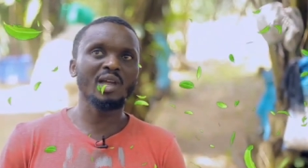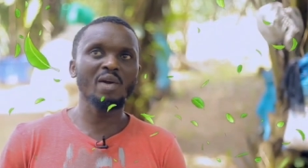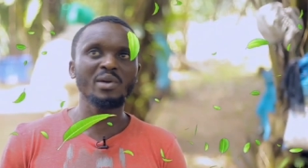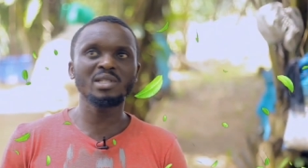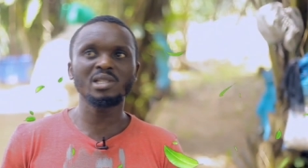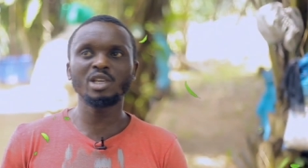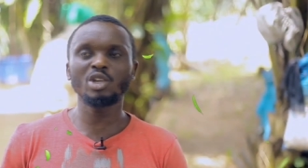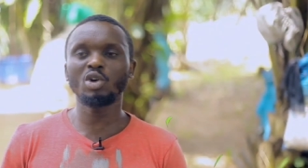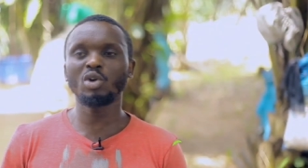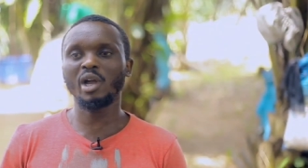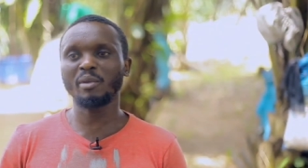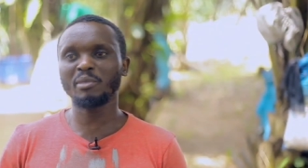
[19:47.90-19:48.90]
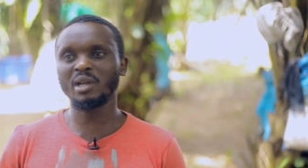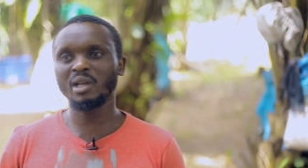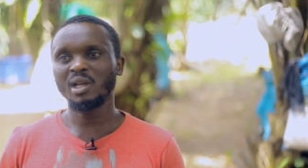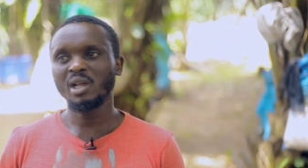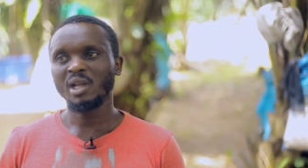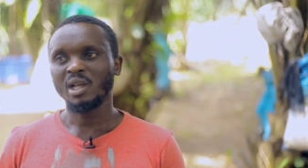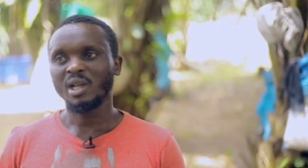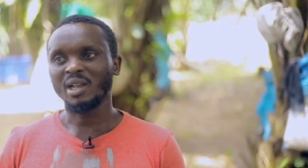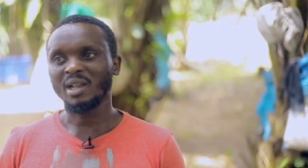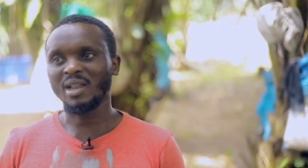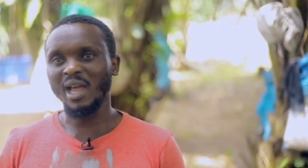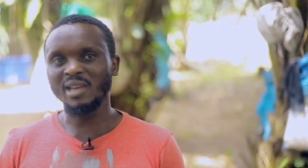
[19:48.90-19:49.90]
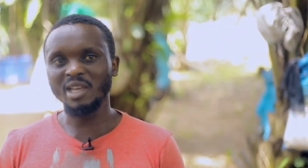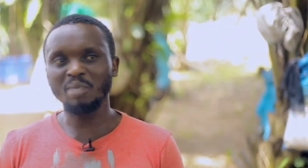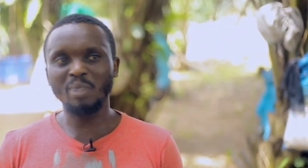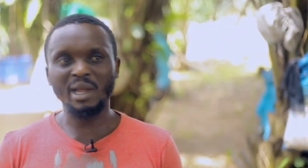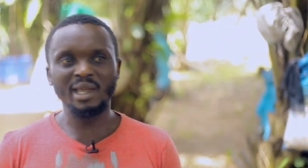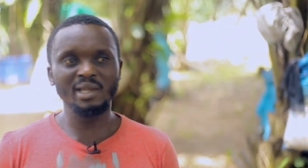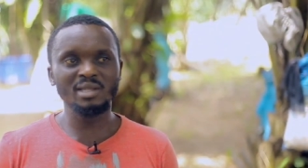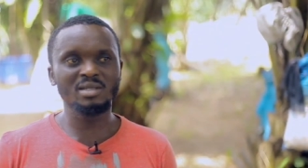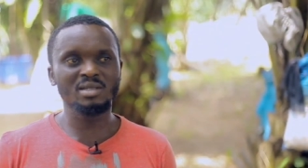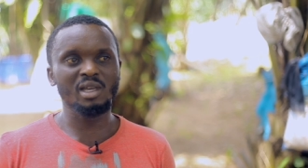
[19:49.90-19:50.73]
currently, you know, um, the Ghanaian market,